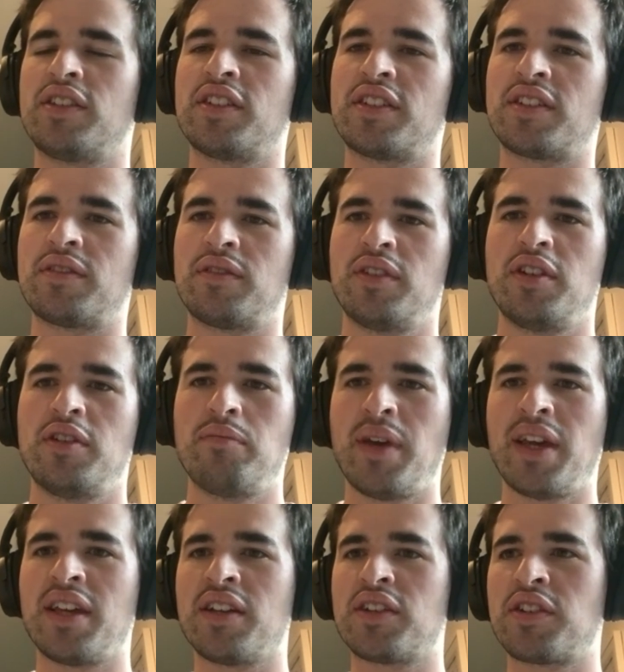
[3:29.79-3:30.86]
just
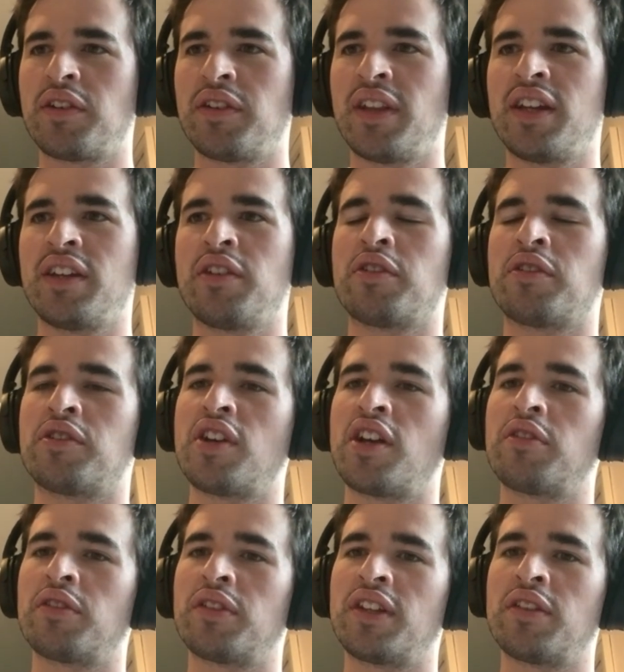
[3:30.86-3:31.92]
making sure that you're
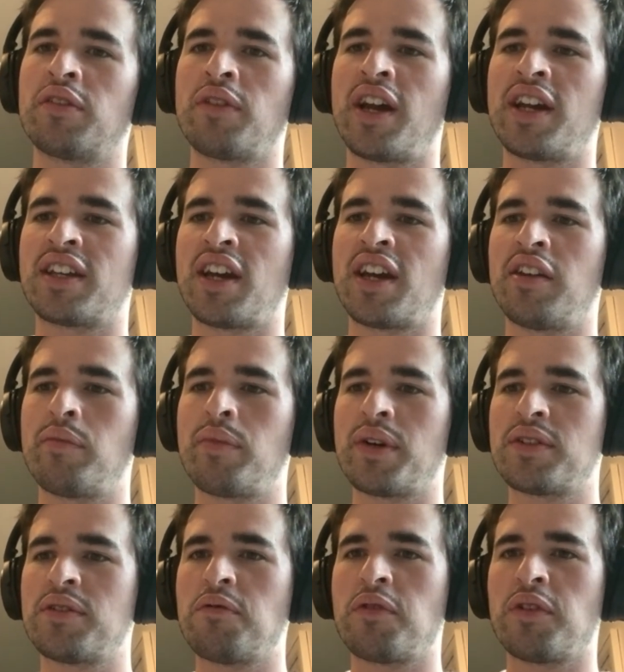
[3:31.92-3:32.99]
generally the right kind of
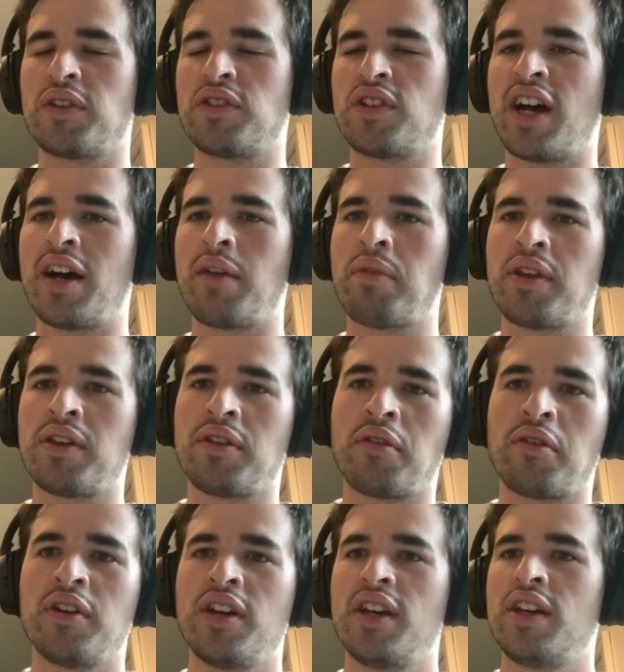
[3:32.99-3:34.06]
person for the job, that you're